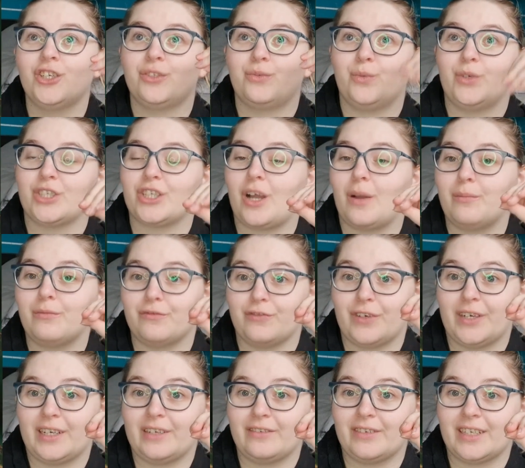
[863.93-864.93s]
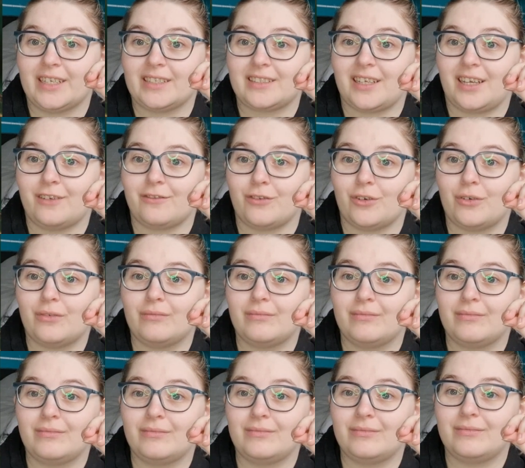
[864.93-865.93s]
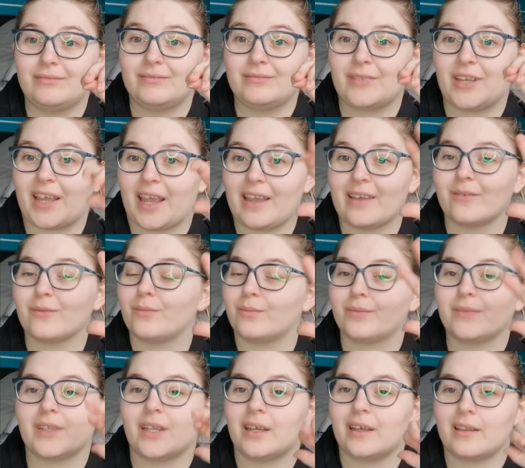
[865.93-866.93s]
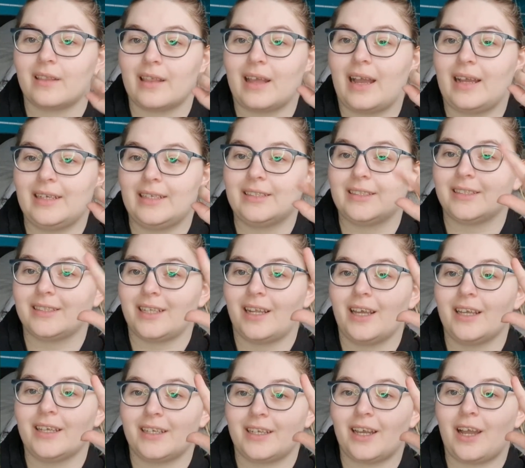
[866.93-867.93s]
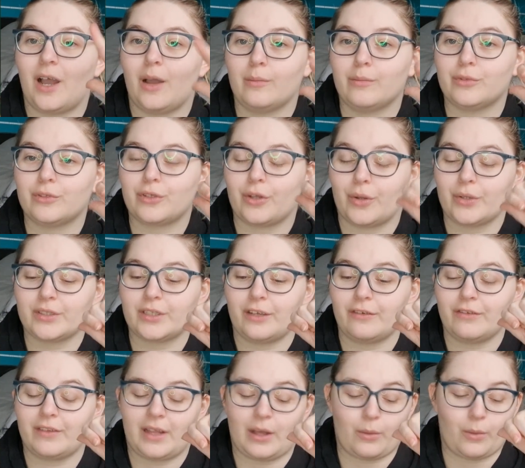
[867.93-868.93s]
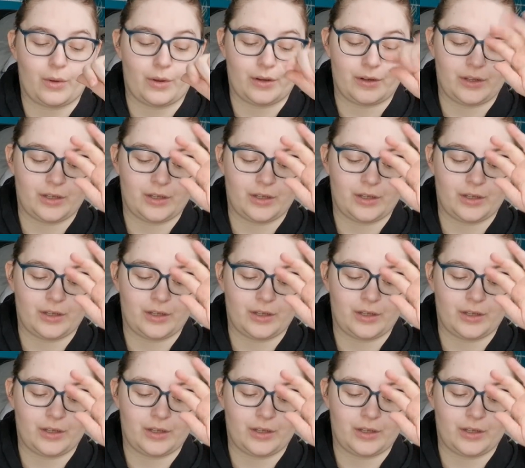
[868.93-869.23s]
which I'm really excited for. Okay, that is I'm so excited for that one